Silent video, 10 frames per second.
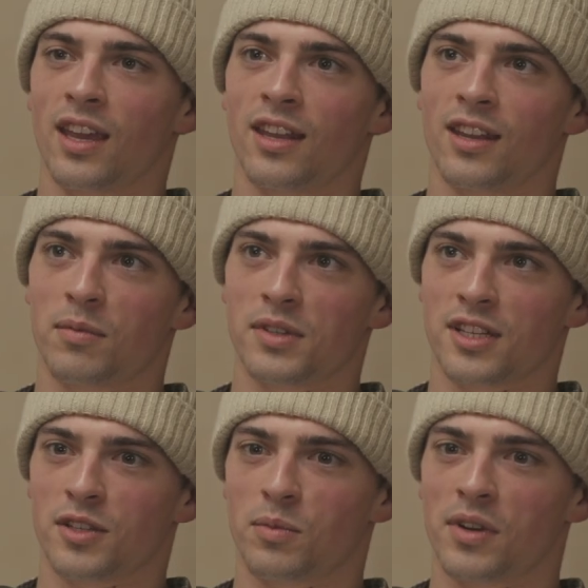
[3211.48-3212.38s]
in the
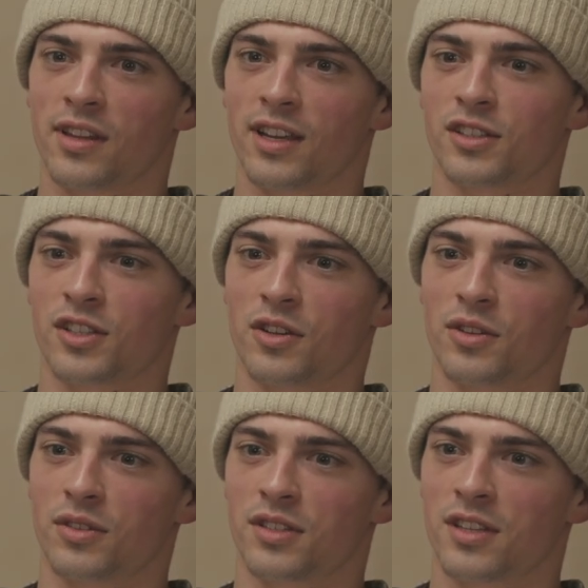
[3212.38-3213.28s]
position we're in, like,
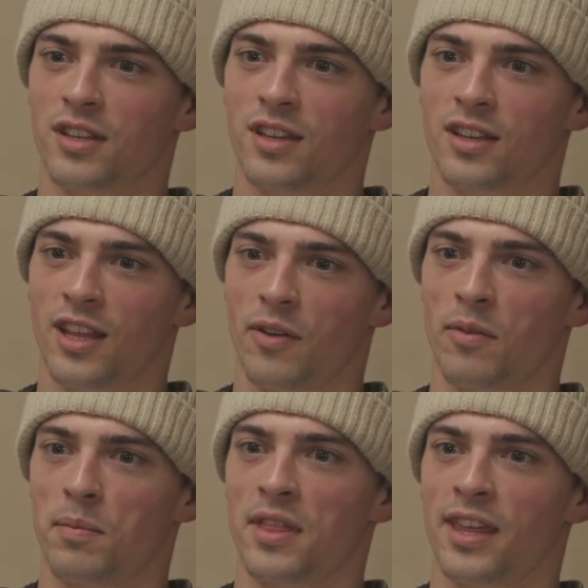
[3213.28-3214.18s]
shows that
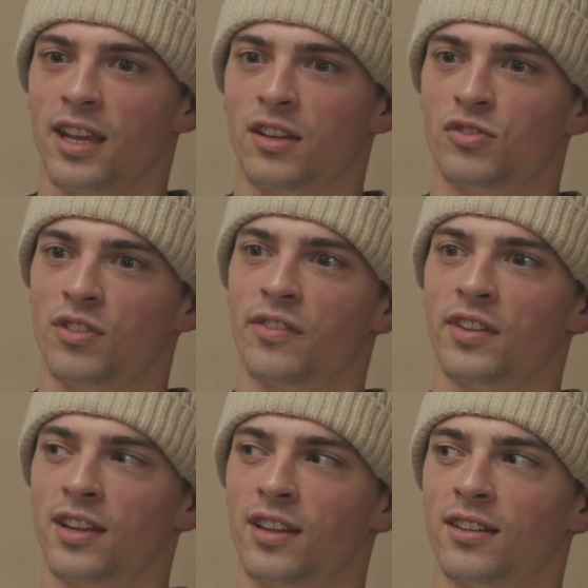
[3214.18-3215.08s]
we've been like
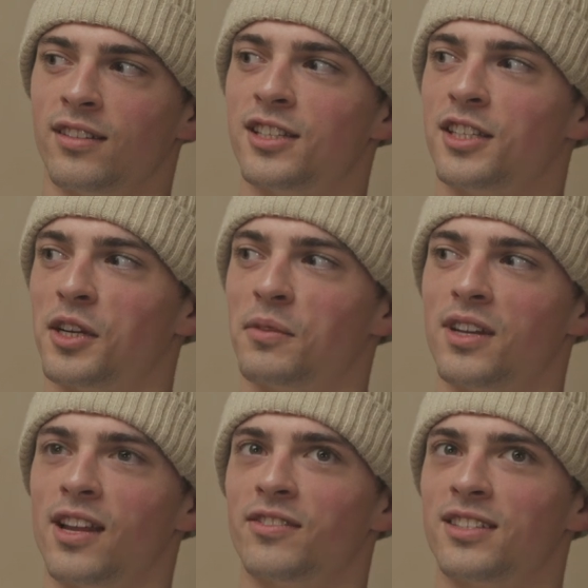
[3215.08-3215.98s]
driven and determined
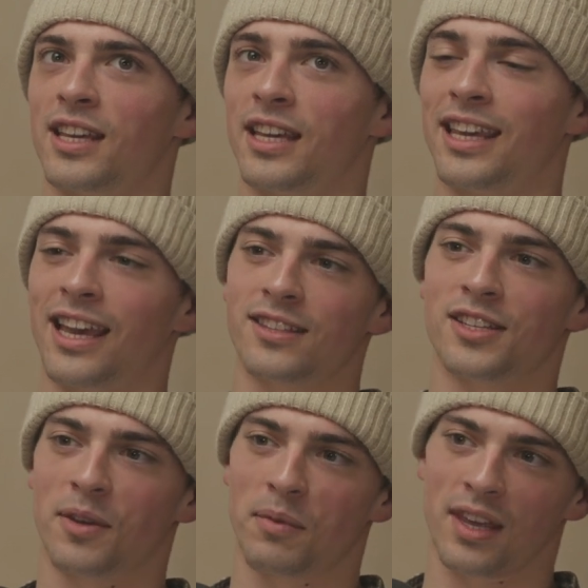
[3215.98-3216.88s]
enough to like get
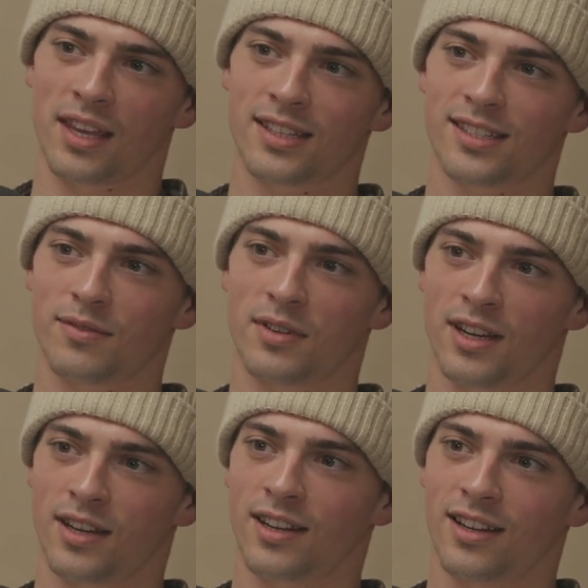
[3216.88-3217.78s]
to a place
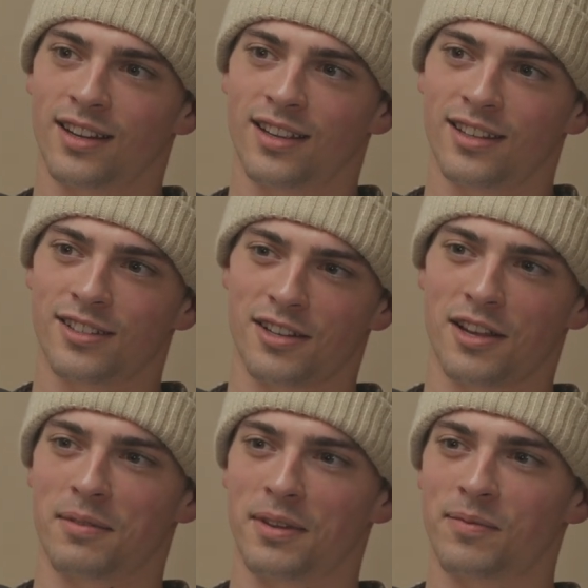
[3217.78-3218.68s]
where, do you
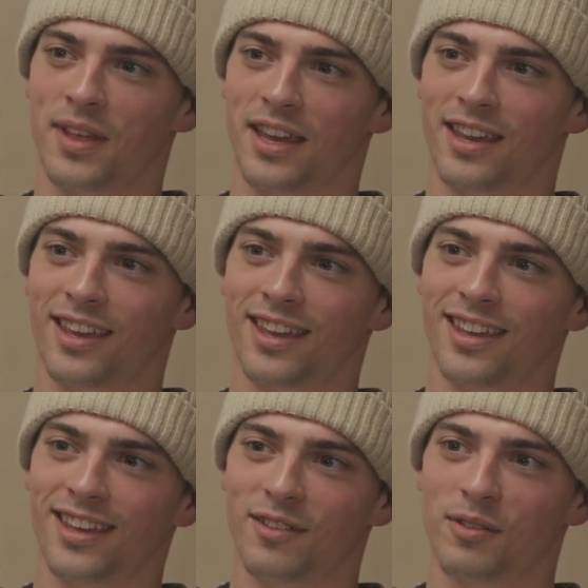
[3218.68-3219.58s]
know what I mean? Like
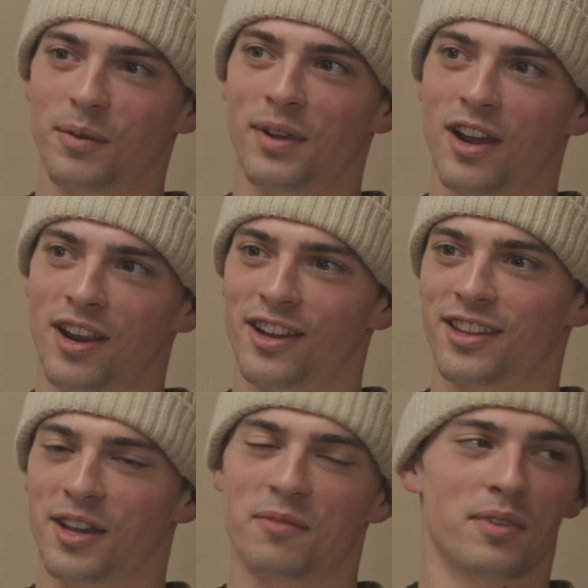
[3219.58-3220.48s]
where we are
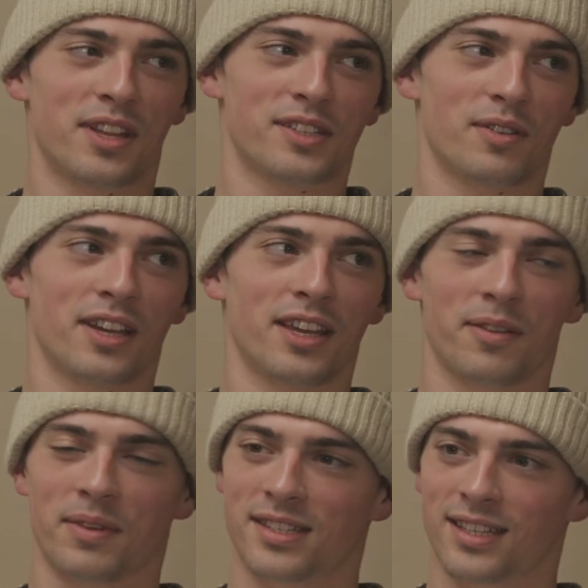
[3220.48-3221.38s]
in the company is quite
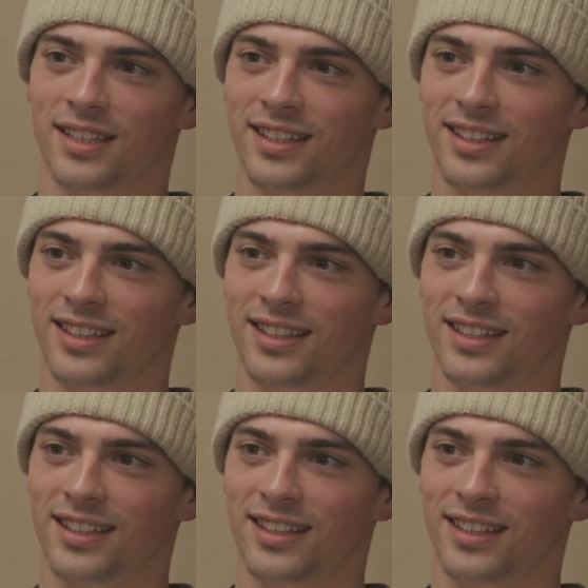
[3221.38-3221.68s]
amazing.